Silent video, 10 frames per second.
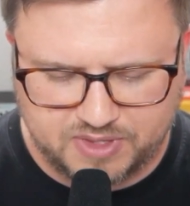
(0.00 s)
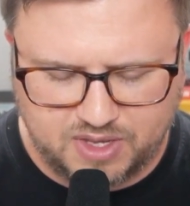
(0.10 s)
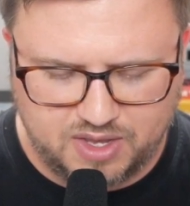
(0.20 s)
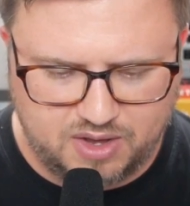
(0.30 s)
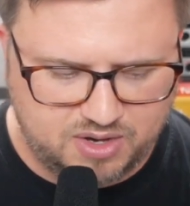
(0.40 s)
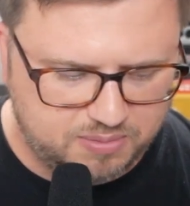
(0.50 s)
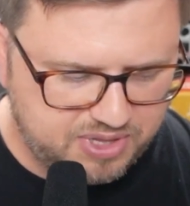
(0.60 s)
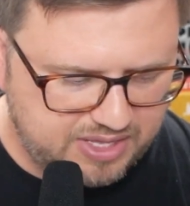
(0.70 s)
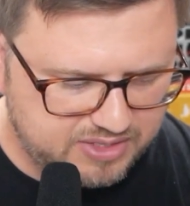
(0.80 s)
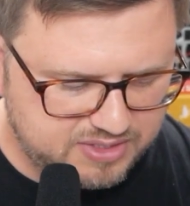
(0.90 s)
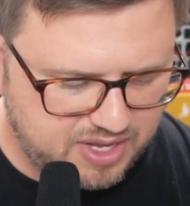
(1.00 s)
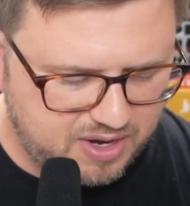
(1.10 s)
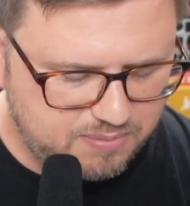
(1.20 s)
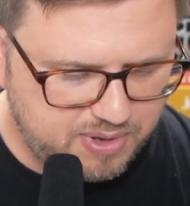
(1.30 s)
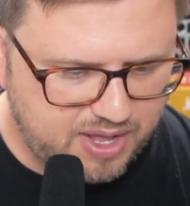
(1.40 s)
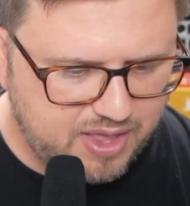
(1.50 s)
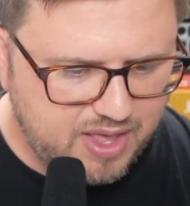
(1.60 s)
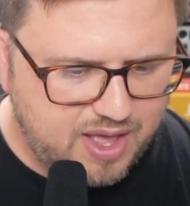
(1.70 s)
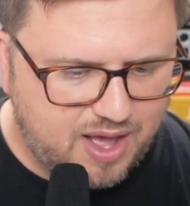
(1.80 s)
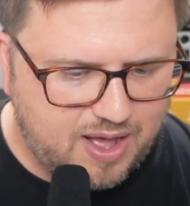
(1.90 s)
Uh, on our playlist there, but
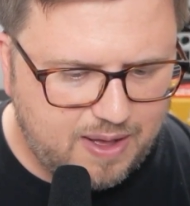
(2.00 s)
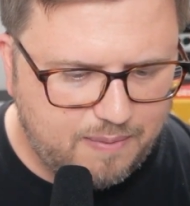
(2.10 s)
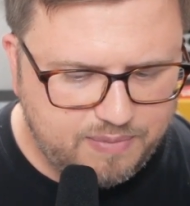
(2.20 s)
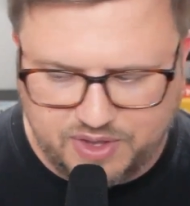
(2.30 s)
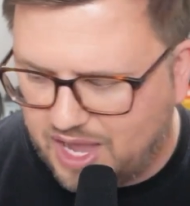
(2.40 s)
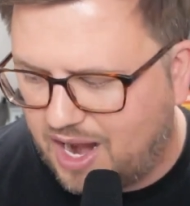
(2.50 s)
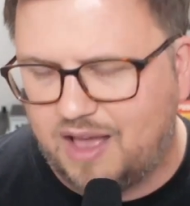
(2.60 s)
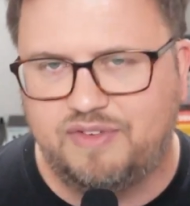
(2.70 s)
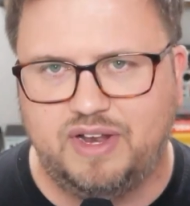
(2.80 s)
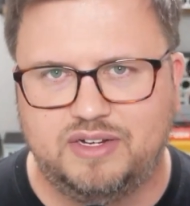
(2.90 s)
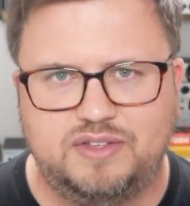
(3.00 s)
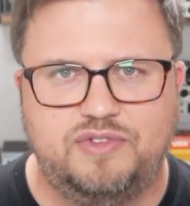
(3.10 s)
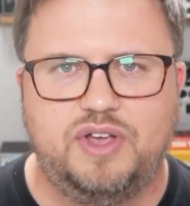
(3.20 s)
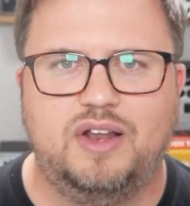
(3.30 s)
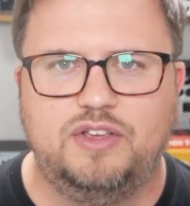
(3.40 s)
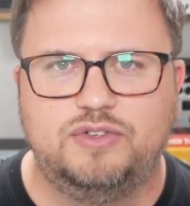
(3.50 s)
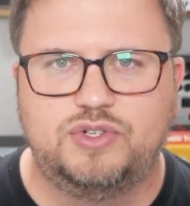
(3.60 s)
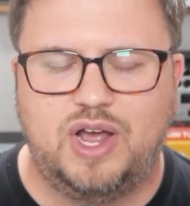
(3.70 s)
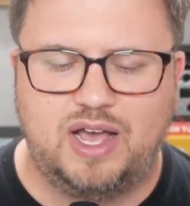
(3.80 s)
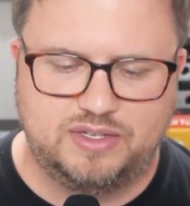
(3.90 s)
um, you got to have in ears. If you're going to use
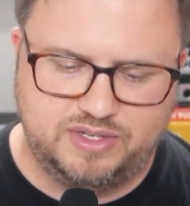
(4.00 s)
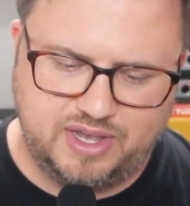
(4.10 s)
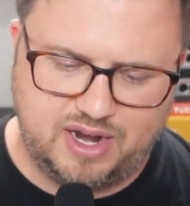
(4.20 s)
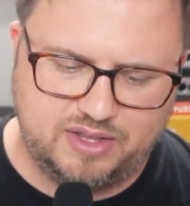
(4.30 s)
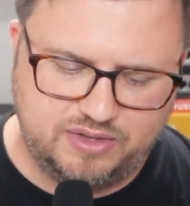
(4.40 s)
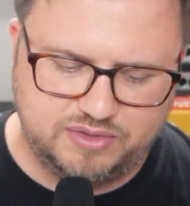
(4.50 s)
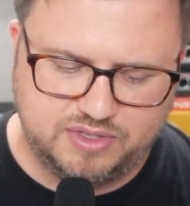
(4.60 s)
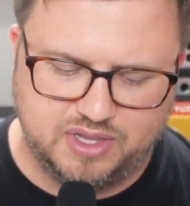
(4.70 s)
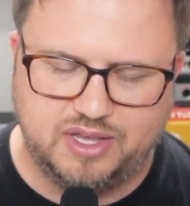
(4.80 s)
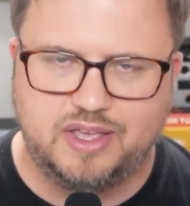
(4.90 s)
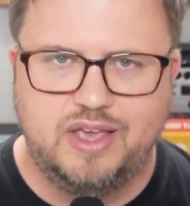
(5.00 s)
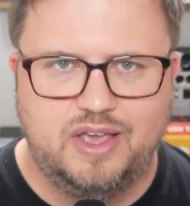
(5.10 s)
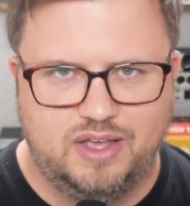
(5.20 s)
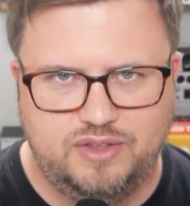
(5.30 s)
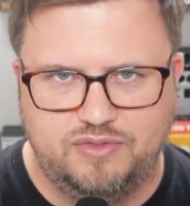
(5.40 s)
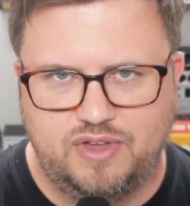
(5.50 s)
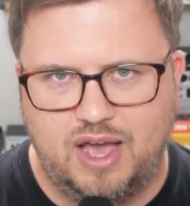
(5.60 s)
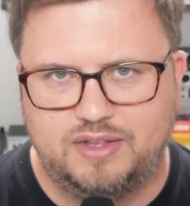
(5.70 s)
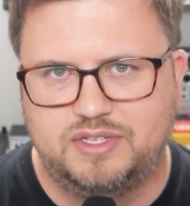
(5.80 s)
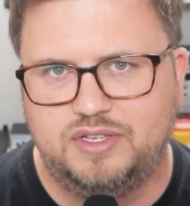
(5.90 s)
tracks, you got to use click and you've
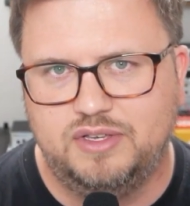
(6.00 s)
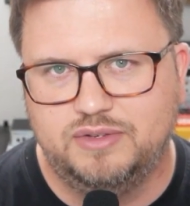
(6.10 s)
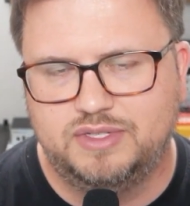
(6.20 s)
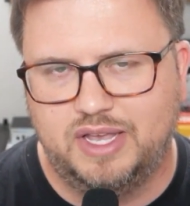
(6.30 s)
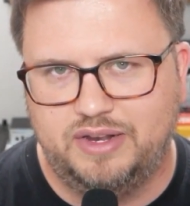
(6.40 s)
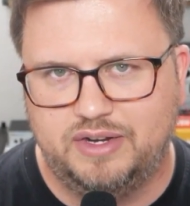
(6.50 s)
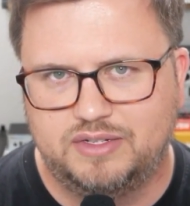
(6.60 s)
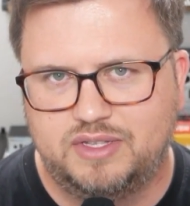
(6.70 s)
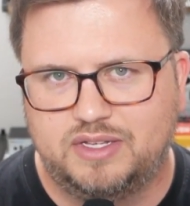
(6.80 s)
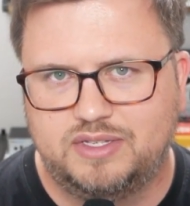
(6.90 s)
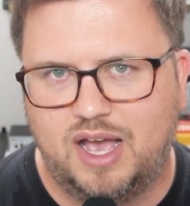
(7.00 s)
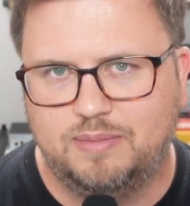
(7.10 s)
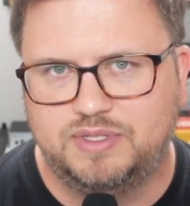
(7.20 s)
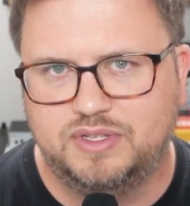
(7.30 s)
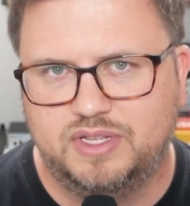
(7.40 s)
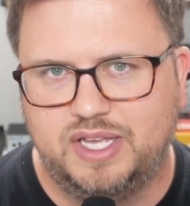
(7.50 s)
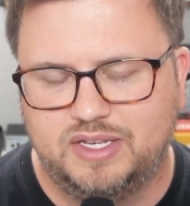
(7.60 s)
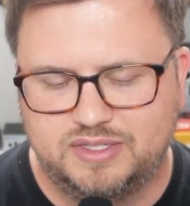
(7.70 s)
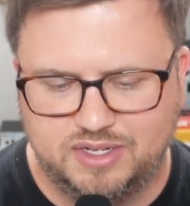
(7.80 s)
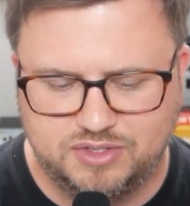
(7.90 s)
got to use in ears. That's absolutely
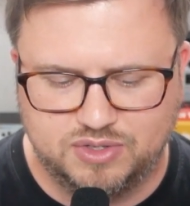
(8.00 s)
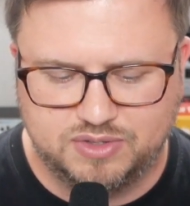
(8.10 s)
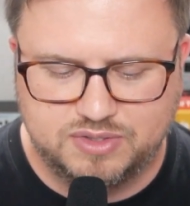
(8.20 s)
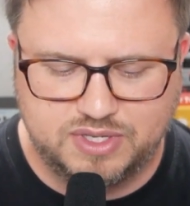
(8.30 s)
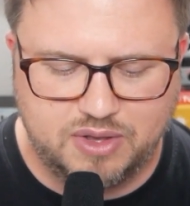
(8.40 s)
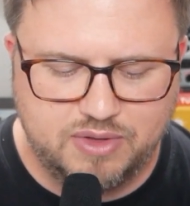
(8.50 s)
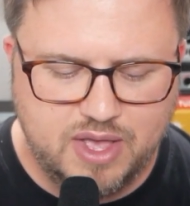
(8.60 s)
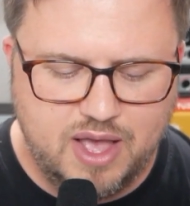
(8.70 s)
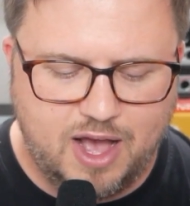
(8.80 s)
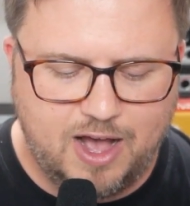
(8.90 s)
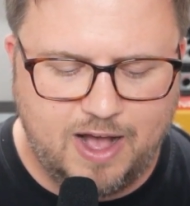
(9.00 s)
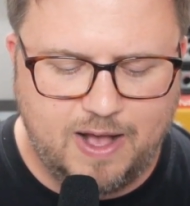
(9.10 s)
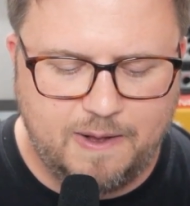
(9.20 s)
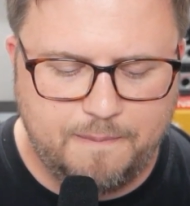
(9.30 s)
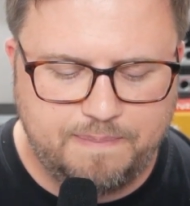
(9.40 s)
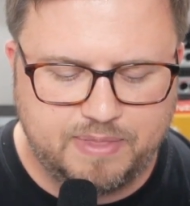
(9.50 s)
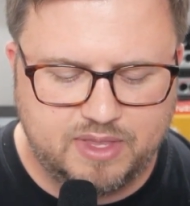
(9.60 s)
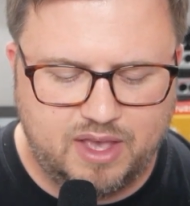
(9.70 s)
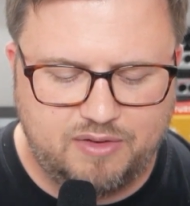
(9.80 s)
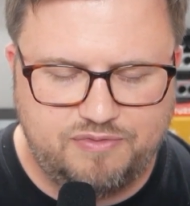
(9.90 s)
essential. So, um,
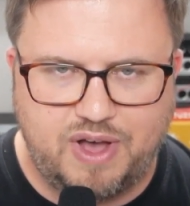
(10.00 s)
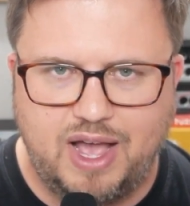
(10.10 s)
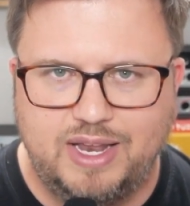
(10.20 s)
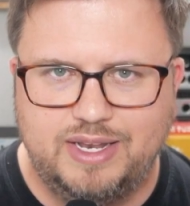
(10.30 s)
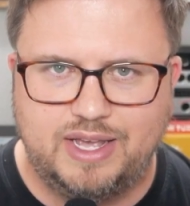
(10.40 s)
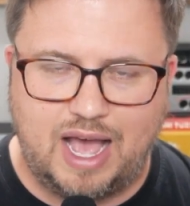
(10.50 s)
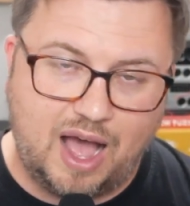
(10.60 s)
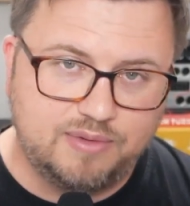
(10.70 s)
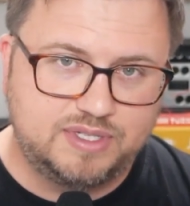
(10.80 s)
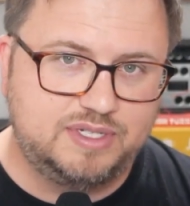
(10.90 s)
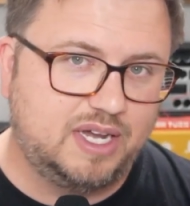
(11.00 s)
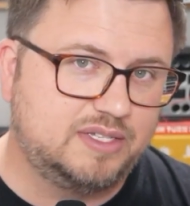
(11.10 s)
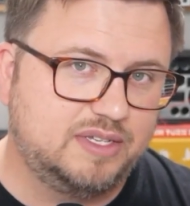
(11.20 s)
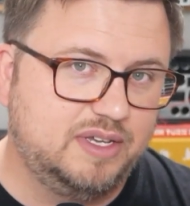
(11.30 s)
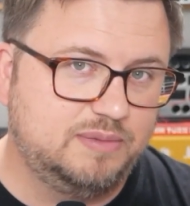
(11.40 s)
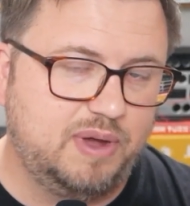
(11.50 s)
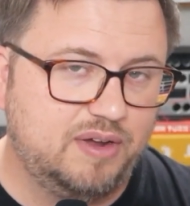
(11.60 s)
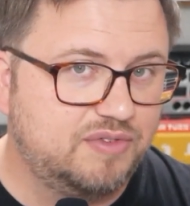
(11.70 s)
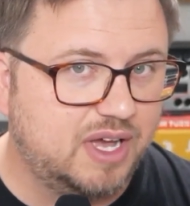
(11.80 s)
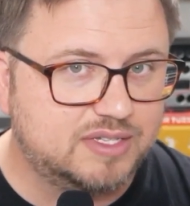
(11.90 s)
uh, find, I would suggest a good pair
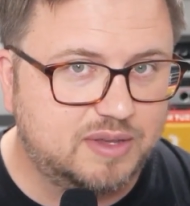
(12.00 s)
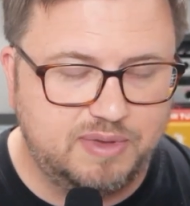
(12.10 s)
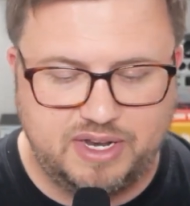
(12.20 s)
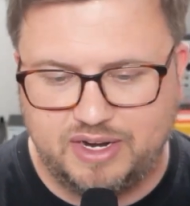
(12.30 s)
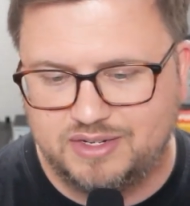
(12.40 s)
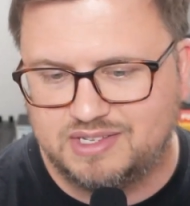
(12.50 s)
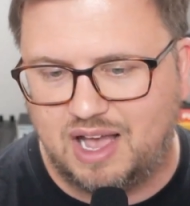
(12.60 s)
of custom in ears.